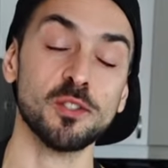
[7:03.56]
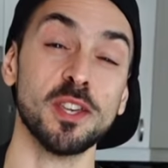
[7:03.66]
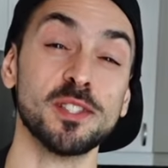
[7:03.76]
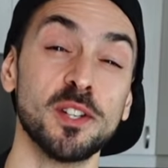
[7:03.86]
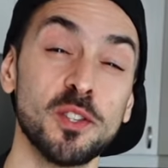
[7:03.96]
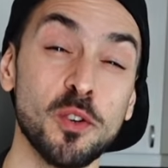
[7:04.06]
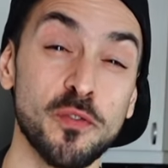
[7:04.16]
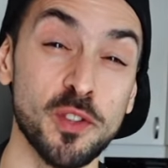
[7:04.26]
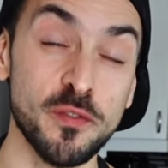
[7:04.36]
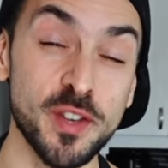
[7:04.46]
so that's gonna do it
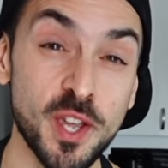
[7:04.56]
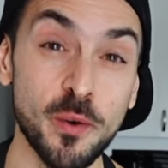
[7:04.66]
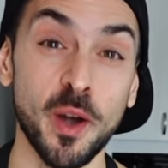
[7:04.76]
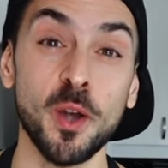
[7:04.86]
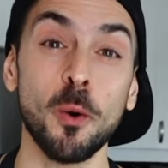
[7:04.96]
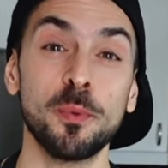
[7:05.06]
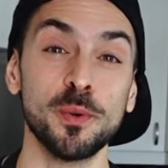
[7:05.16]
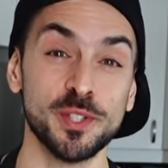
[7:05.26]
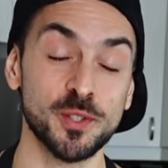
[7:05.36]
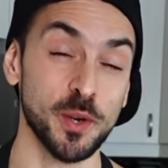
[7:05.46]
for the video. I hope
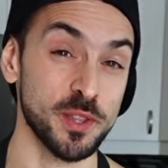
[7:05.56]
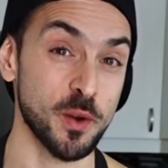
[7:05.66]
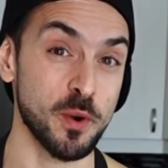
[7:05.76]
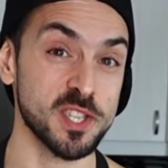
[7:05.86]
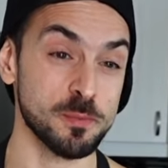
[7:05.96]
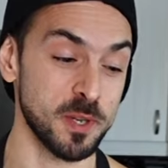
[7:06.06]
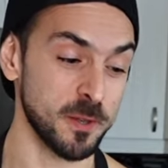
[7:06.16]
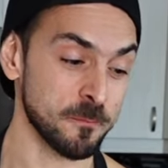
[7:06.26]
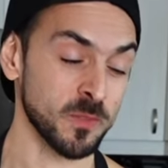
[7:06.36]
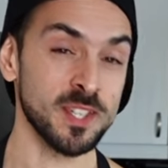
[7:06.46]
you enjoyed the recipe.